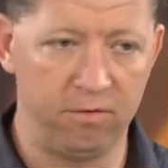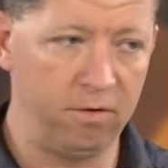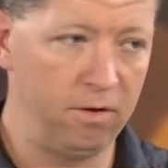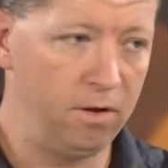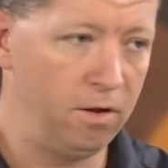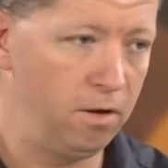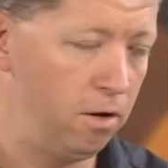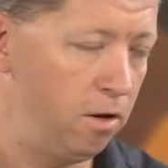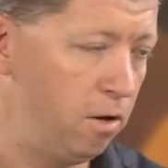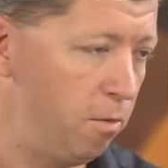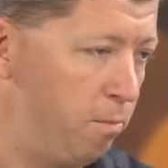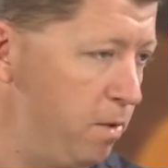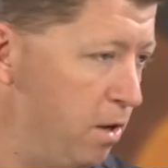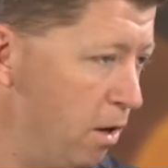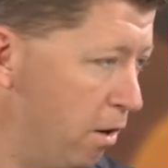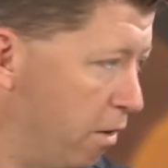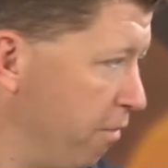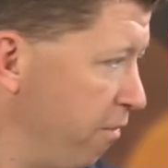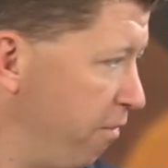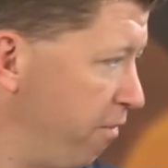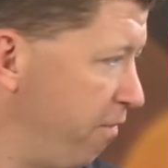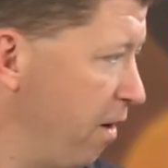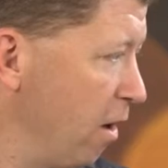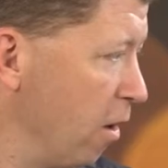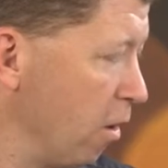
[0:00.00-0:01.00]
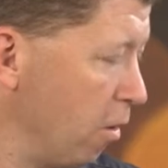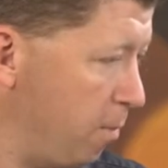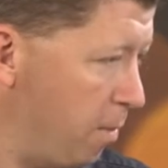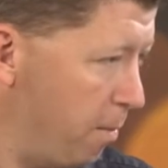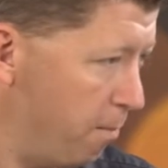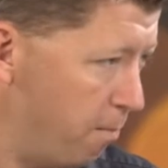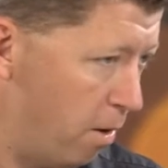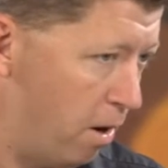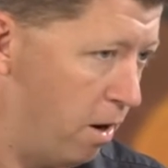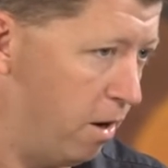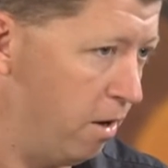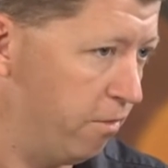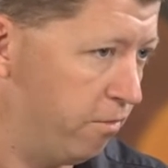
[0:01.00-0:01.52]
It'd be unfair to be
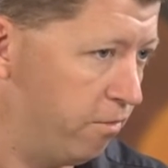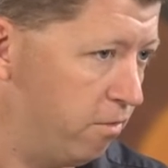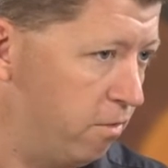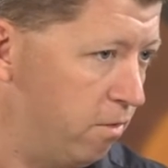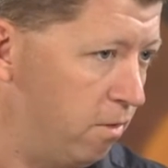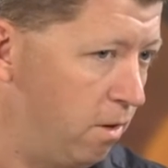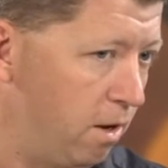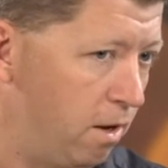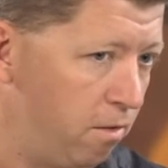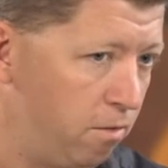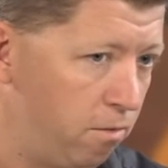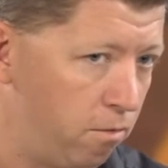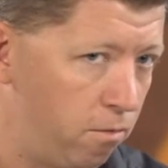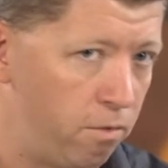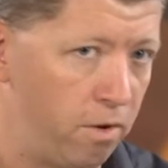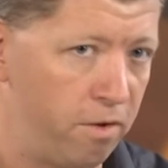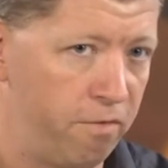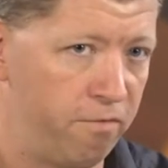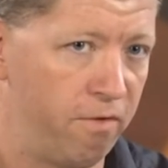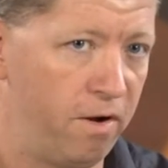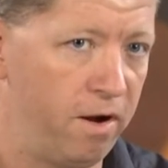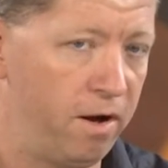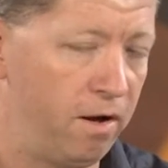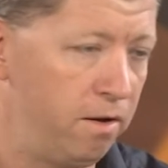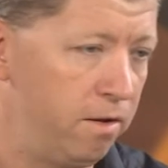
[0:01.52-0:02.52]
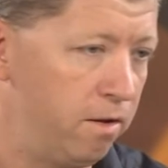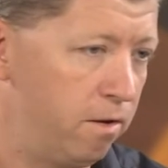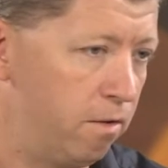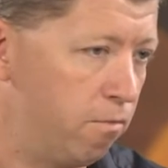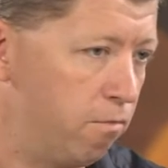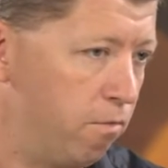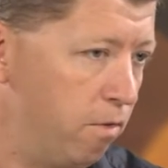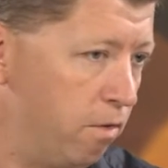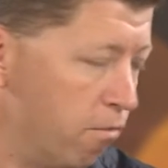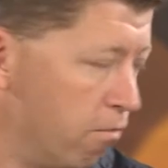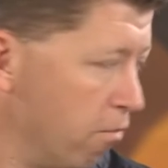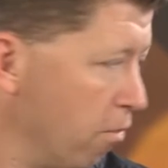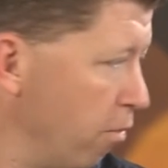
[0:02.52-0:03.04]
biased, and quite frankly,
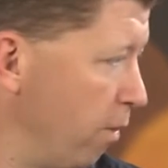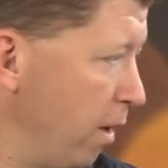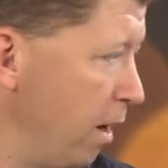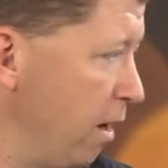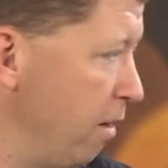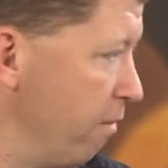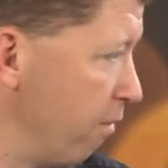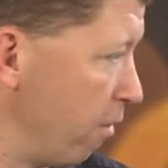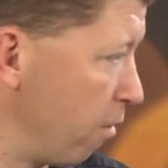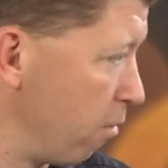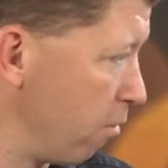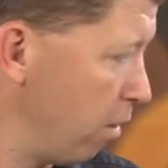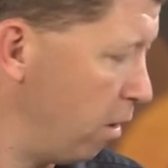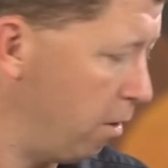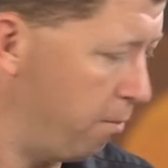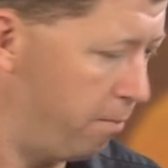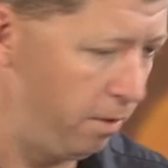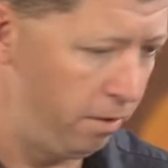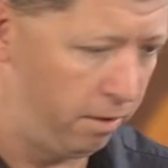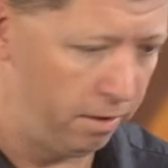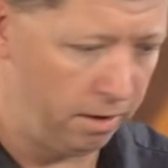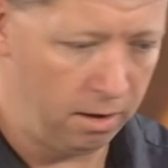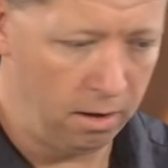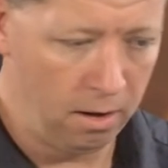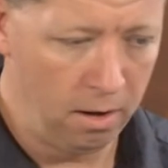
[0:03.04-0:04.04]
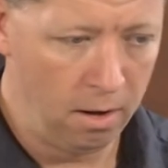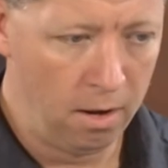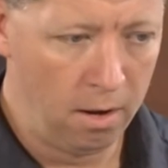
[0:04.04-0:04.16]
it'd ruin any of our credibility.